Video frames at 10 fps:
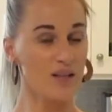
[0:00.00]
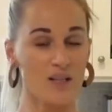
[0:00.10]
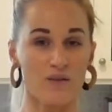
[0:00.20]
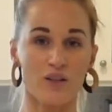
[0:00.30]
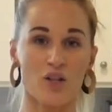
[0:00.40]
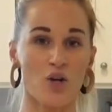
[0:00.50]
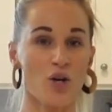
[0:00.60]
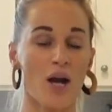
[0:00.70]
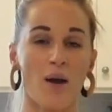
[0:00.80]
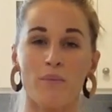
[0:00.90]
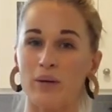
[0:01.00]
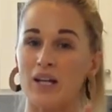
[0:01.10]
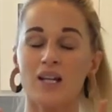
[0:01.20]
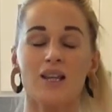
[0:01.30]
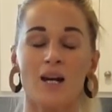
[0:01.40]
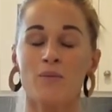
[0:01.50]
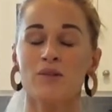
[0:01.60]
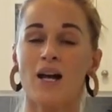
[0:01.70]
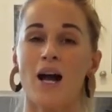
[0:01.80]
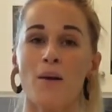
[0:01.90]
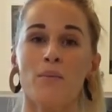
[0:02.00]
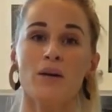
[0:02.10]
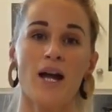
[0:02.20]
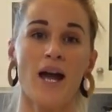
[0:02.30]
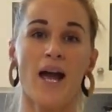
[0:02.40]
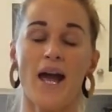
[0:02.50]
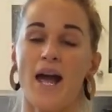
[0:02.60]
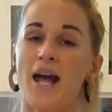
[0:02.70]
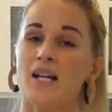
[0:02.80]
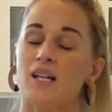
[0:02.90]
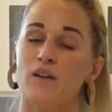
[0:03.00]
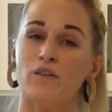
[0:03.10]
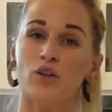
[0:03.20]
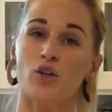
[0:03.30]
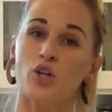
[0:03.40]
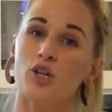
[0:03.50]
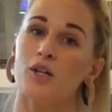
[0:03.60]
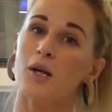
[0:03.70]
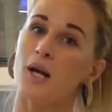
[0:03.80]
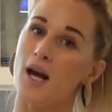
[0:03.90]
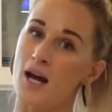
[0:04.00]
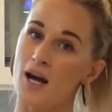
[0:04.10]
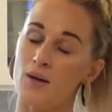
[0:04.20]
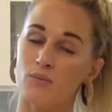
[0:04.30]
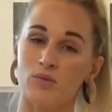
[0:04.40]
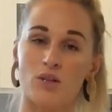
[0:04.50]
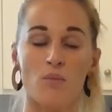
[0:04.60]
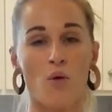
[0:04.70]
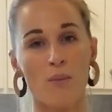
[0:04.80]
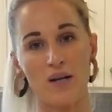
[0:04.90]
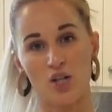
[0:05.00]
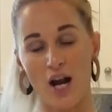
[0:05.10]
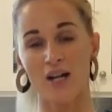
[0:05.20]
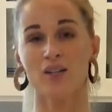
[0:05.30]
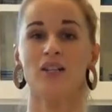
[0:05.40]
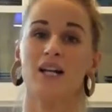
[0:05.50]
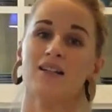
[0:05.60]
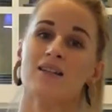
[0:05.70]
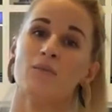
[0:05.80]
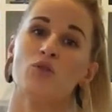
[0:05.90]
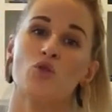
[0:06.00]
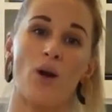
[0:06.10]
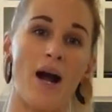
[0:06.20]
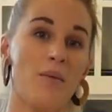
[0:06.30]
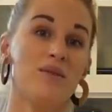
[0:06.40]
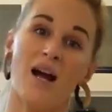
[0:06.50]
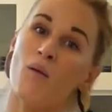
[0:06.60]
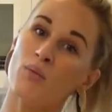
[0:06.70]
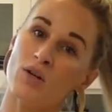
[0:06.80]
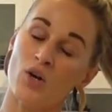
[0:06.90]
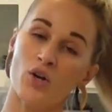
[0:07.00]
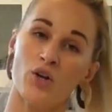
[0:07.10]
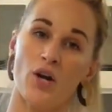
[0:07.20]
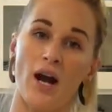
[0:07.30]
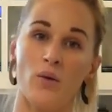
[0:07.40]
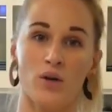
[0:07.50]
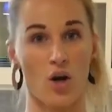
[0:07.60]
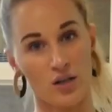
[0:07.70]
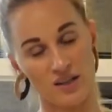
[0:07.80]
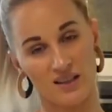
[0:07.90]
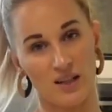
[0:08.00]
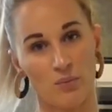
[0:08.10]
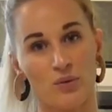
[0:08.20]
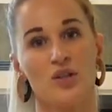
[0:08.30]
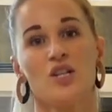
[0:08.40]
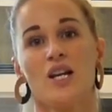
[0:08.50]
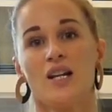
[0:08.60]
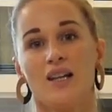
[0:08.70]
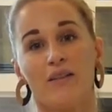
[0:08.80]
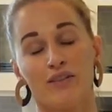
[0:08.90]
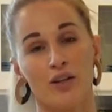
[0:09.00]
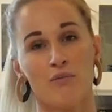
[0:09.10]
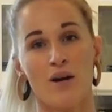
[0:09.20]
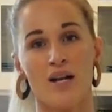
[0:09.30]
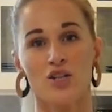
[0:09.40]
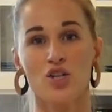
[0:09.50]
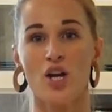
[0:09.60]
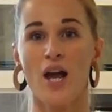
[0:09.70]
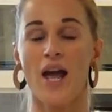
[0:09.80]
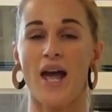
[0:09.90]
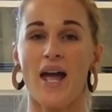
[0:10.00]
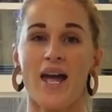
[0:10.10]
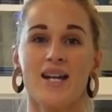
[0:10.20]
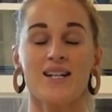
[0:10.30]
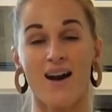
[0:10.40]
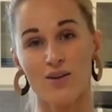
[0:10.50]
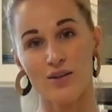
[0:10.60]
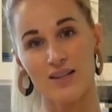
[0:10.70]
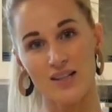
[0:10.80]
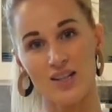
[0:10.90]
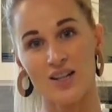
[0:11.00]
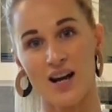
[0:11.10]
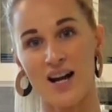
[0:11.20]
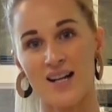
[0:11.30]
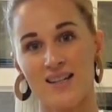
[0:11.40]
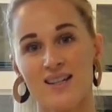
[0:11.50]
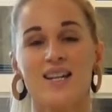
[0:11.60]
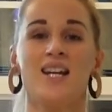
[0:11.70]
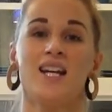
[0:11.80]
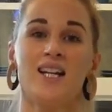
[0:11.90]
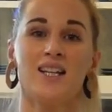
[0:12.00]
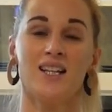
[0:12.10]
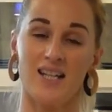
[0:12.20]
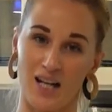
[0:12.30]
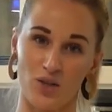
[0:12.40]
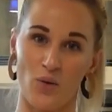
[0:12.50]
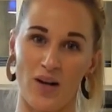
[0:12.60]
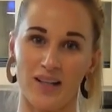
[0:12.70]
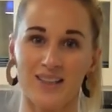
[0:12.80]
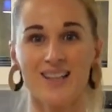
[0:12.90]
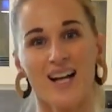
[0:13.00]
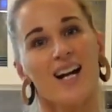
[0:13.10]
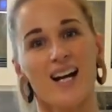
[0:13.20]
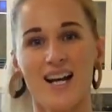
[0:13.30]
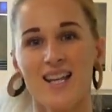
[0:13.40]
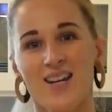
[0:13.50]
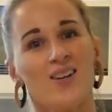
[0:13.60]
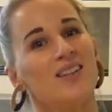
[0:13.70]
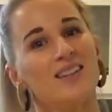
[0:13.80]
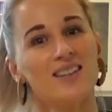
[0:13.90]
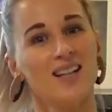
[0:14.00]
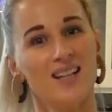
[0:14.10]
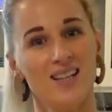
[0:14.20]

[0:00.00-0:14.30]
this video a big thumbs up, and if you could support my channel and subscribe down below, I would honestly appreciate that very much. And I will see you guys in the next one. Adios.